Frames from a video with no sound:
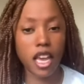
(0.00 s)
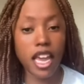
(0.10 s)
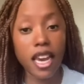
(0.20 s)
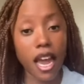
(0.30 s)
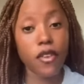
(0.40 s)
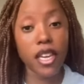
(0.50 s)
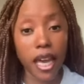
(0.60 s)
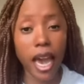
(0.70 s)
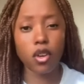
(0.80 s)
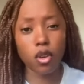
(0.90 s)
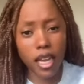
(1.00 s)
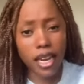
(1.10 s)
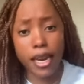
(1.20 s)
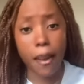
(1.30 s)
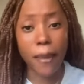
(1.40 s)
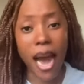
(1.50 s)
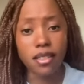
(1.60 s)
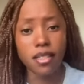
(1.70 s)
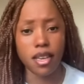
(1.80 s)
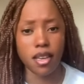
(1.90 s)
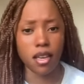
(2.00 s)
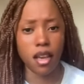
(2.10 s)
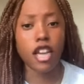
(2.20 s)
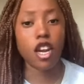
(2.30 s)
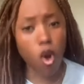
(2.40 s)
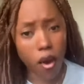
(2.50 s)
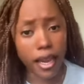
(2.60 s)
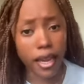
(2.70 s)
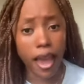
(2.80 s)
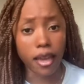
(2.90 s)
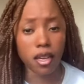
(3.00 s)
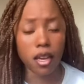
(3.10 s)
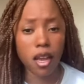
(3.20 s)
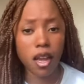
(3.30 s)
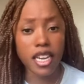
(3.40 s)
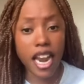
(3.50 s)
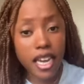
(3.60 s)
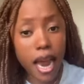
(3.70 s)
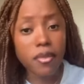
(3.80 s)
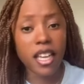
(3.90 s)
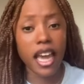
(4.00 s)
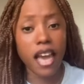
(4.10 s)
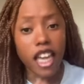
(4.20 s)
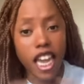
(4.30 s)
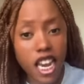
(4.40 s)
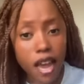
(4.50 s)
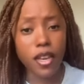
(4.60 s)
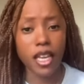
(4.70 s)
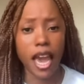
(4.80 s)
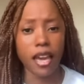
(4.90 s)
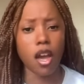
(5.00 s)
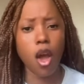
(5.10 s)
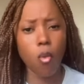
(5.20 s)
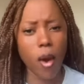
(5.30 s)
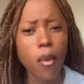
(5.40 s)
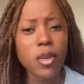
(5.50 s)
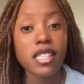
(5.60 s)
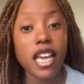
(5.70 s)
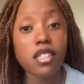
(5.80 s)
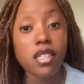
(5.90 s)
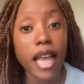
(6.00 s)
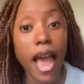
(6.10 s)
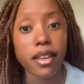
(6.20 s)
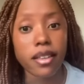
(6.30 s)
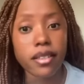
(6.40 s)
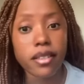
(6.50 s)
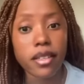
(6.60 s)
E-levy cake. They did a party and they caught a cake. They named the cake E-levy cake. What are we seeing today?